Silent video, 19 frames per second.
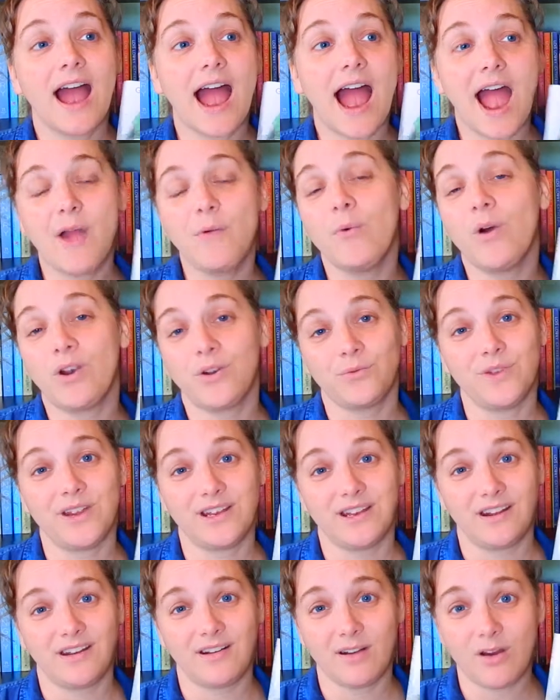I want to read
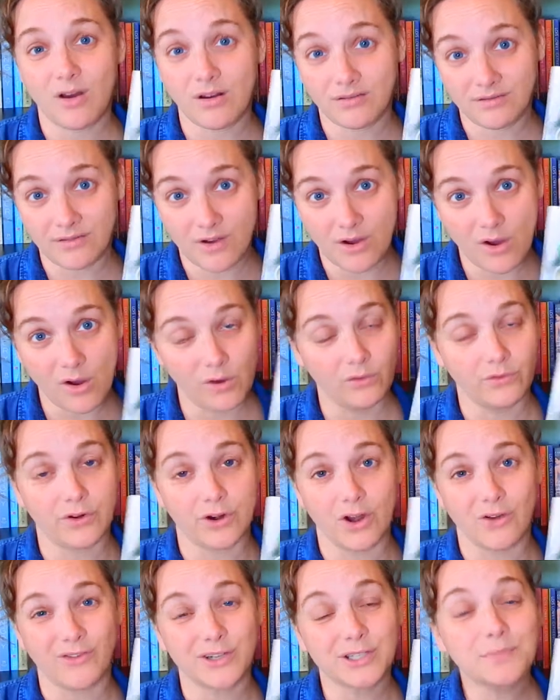it over and
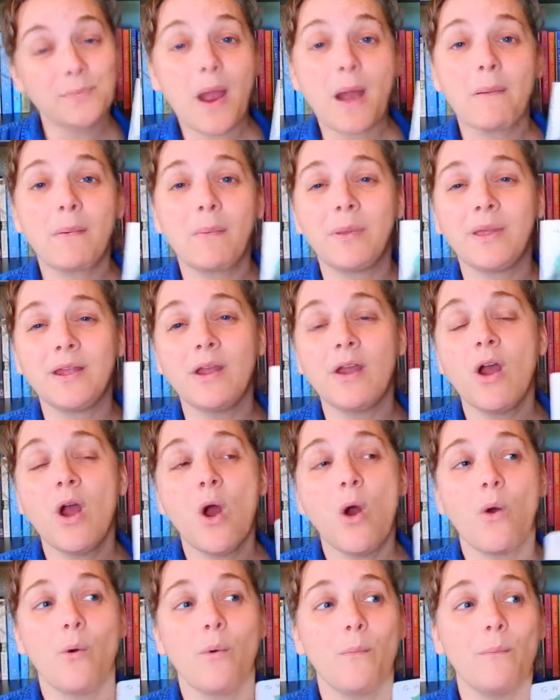over. It's probably
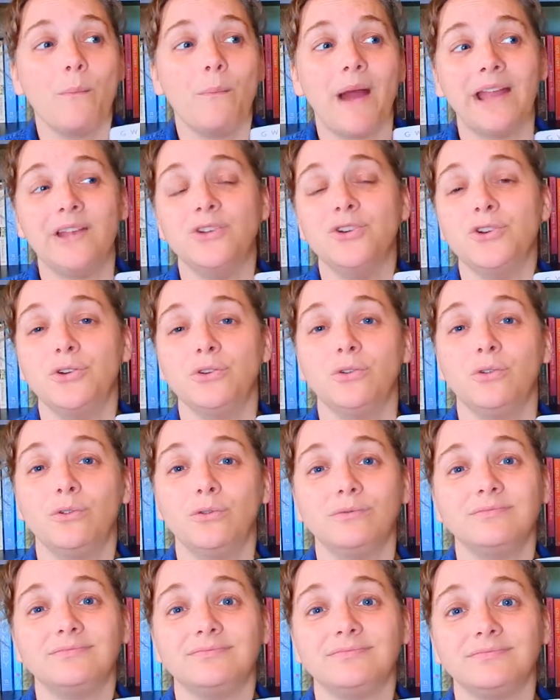my
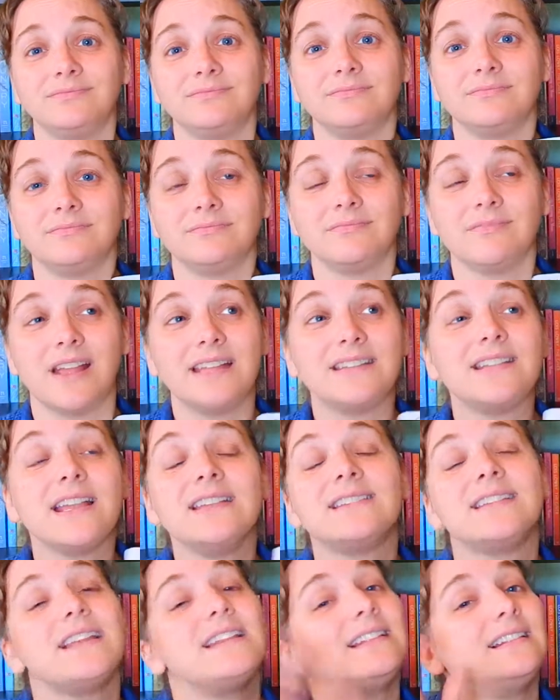new,
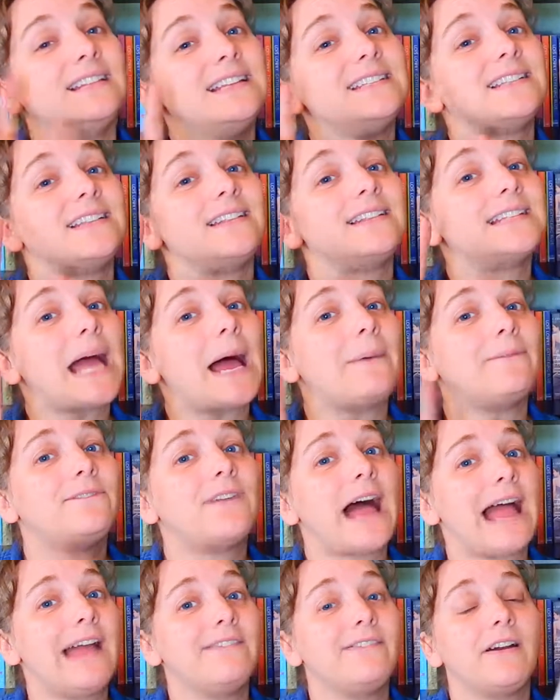it's at least in the top
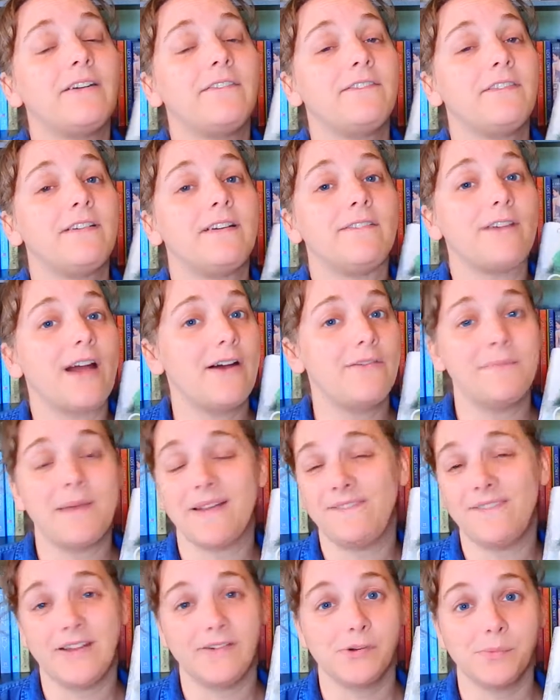5 of my
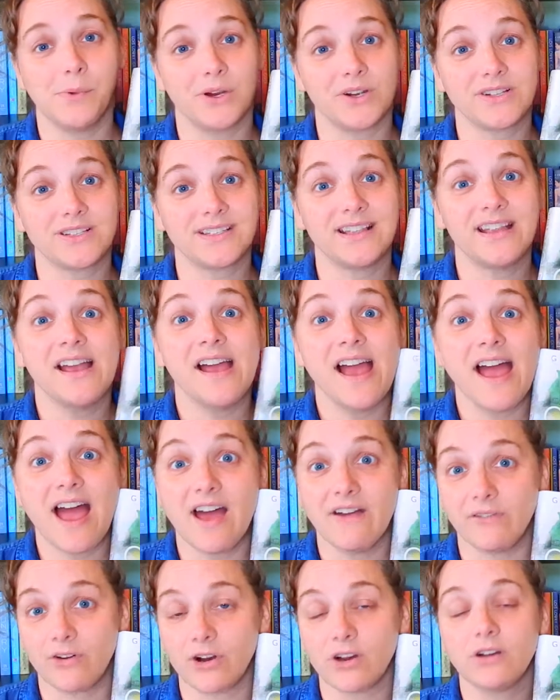favorite books
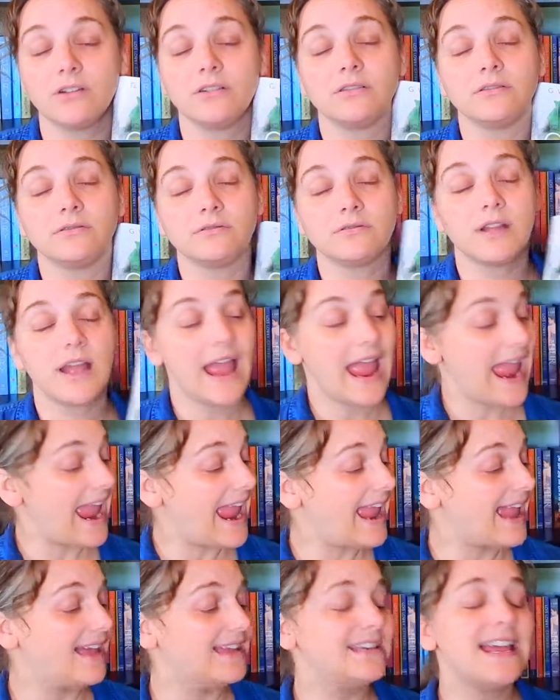ever.
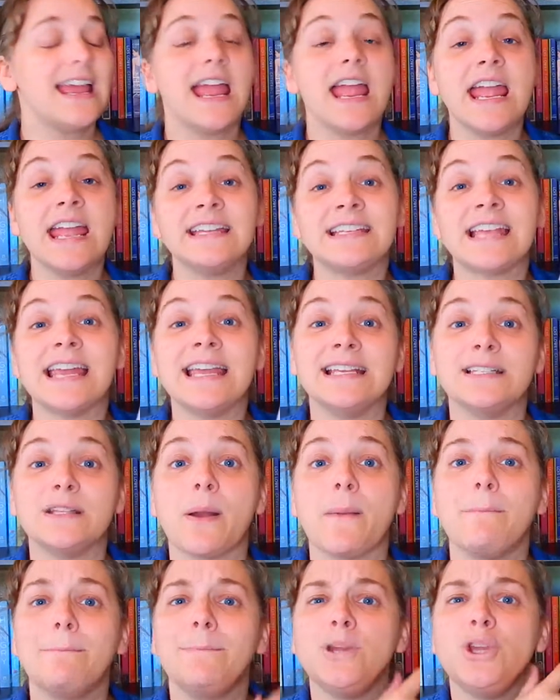And it is
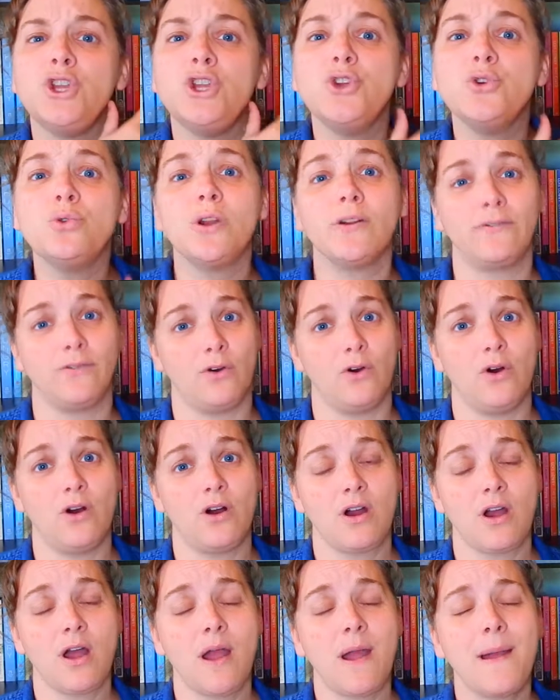beautiful.
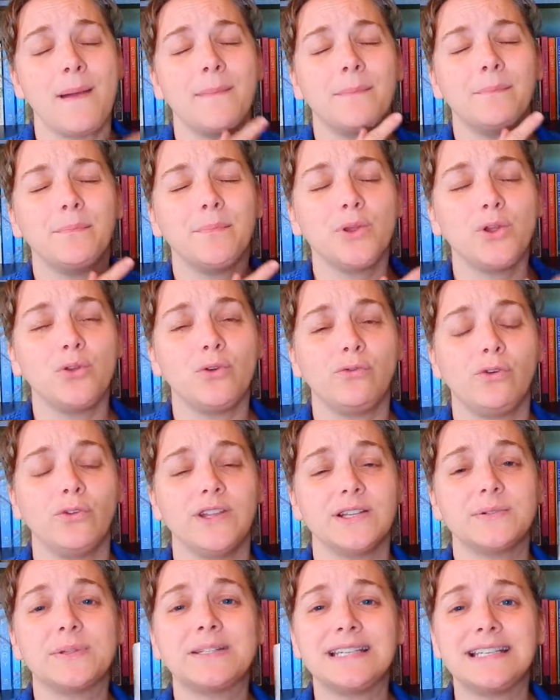Beautiful.
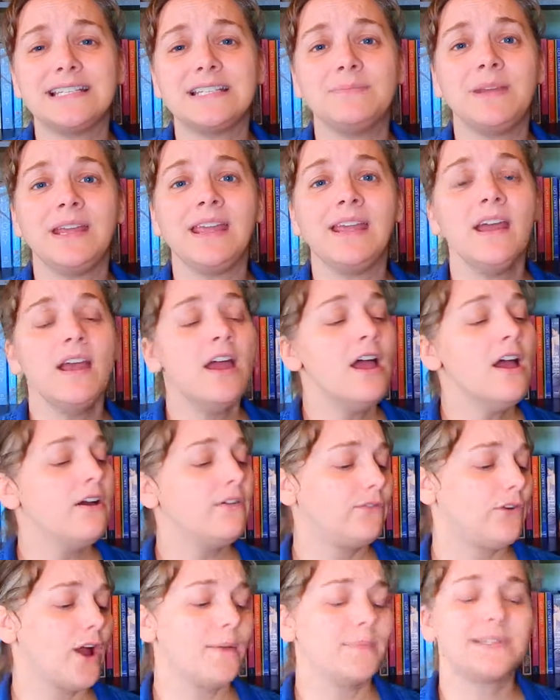This was sent to me
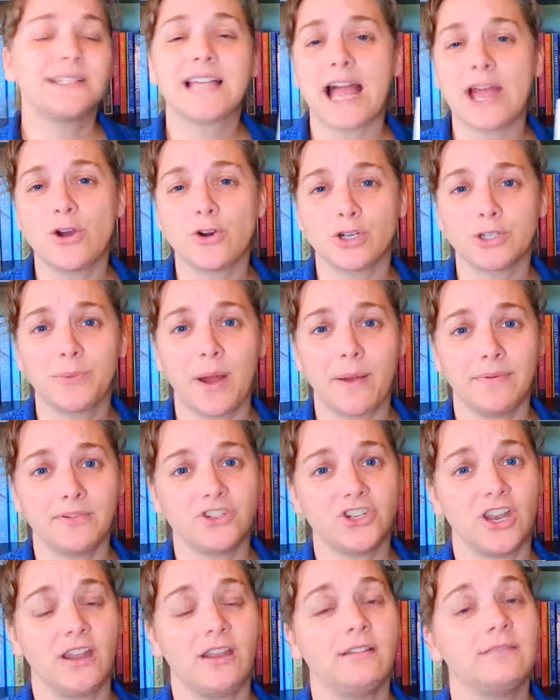from Skyhorse
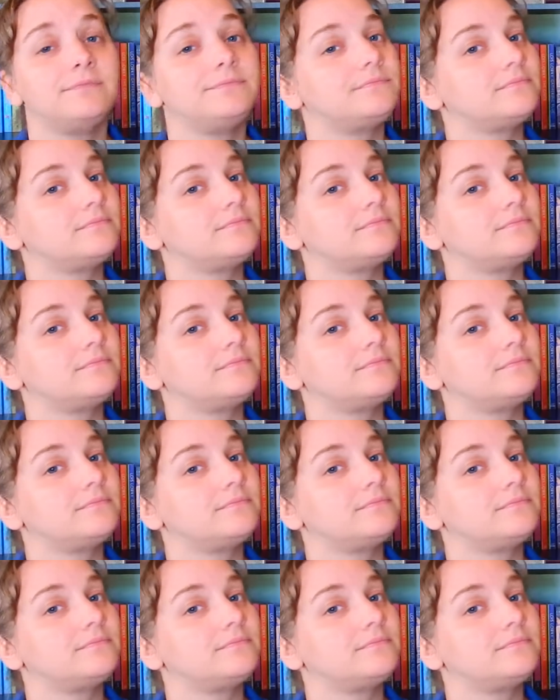Publishing.